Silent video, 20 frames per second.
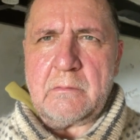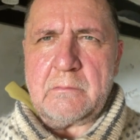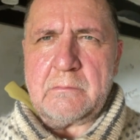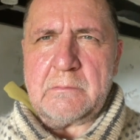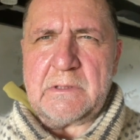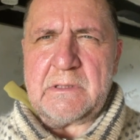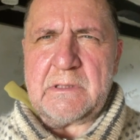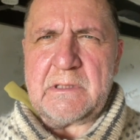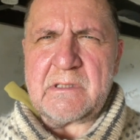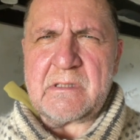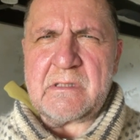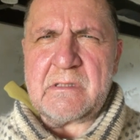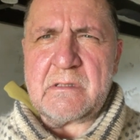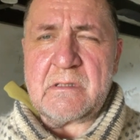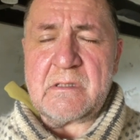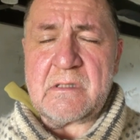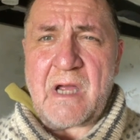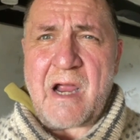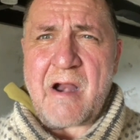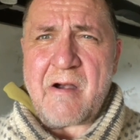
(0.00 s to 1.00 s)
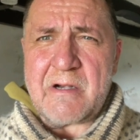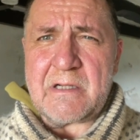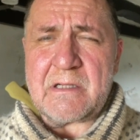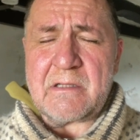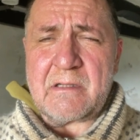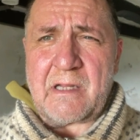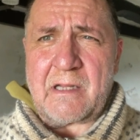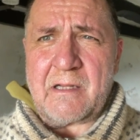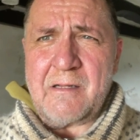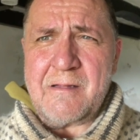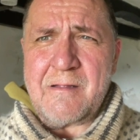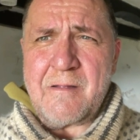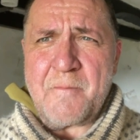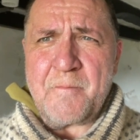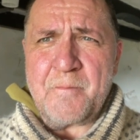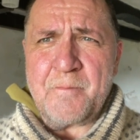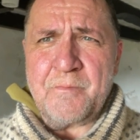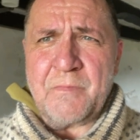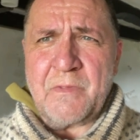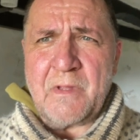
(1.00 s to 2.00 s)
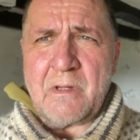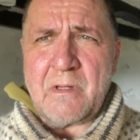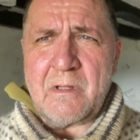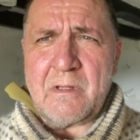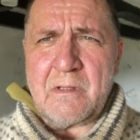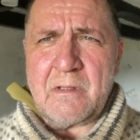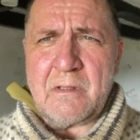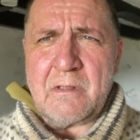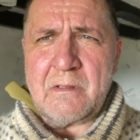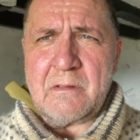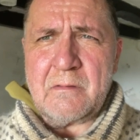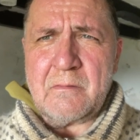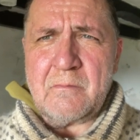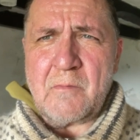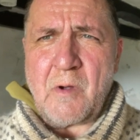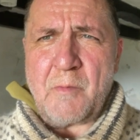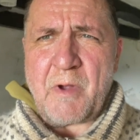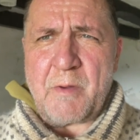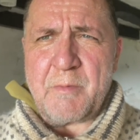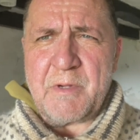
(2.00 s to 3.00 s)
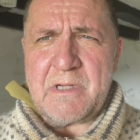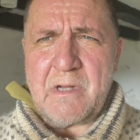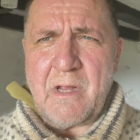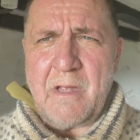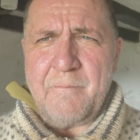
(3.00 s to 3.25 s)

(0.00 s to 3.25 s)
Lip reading: in its entirety. One moment.